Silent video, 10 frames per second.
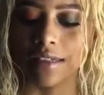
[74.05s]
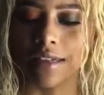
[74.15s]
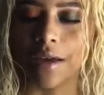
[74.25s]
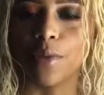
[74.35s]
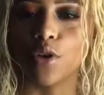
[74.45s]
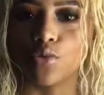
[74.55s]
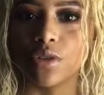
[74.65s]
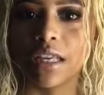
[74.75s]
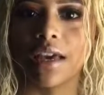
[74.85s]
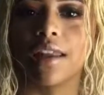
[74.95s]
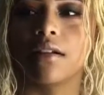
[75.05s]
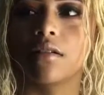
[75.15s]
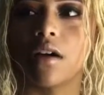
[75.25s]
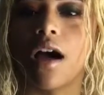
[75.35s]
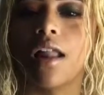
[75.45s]
and I've been using it like
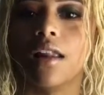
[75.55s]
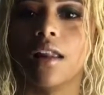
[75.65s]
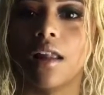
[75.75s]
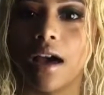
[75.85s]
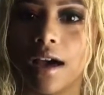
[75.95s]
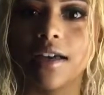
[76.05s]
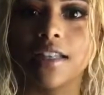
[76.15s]
a lot.